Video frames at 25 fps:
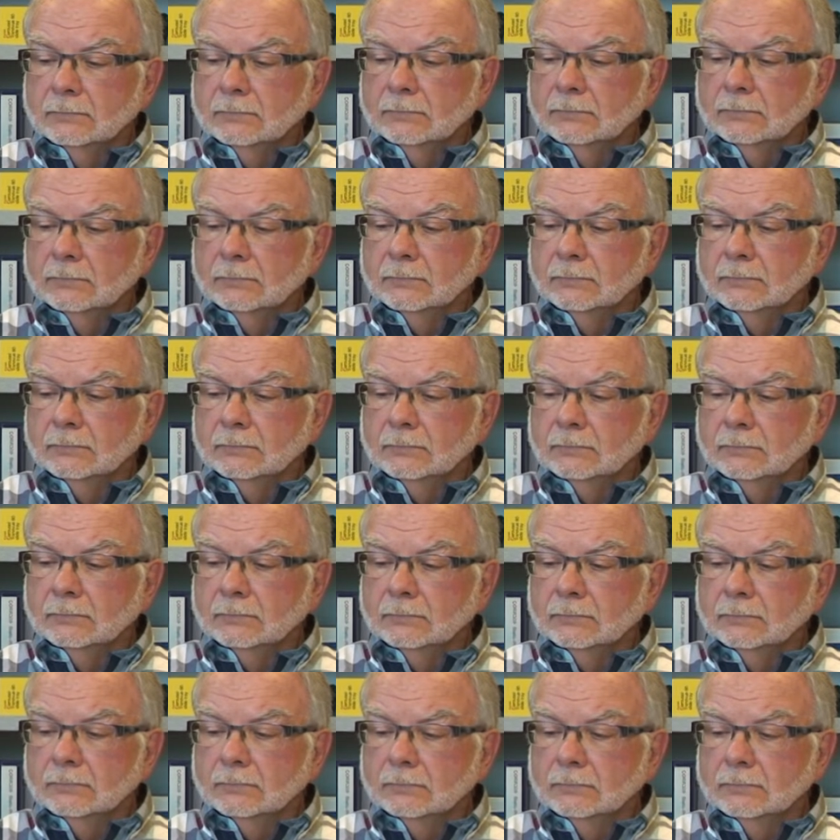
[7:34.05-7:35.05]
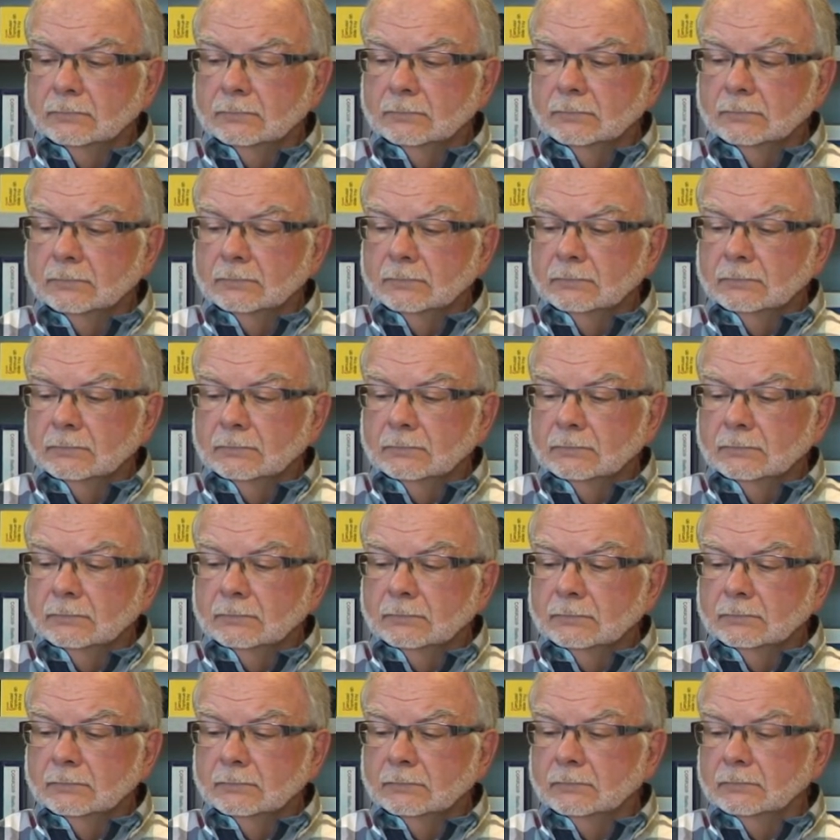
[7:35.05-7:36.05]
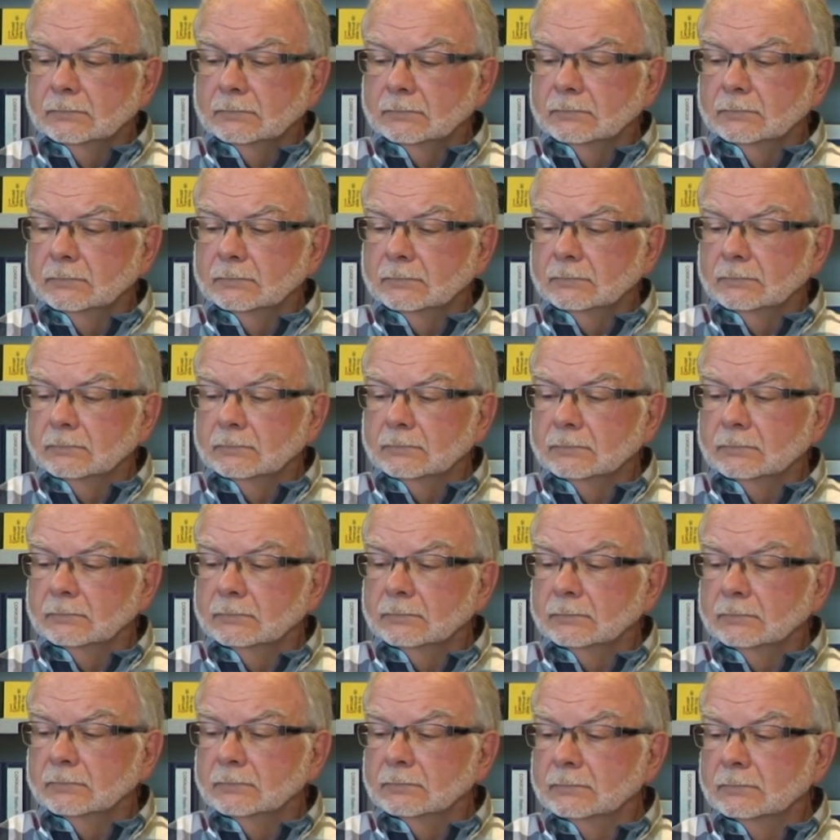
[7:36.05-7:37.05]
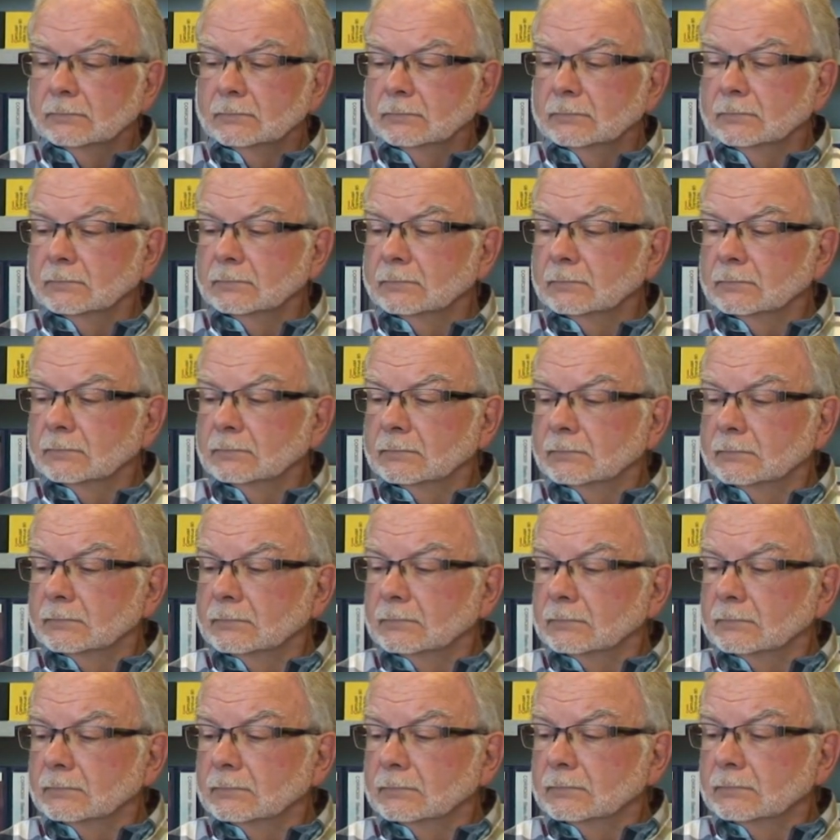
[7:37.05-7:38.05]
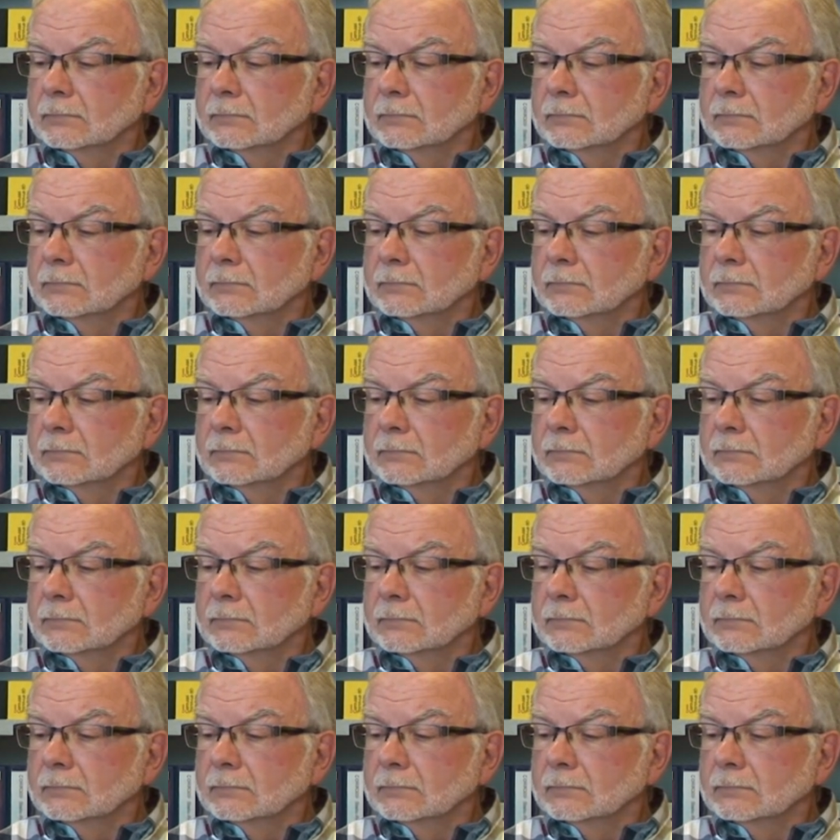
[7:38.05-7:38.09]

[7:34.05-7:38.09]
This person isn't speaking.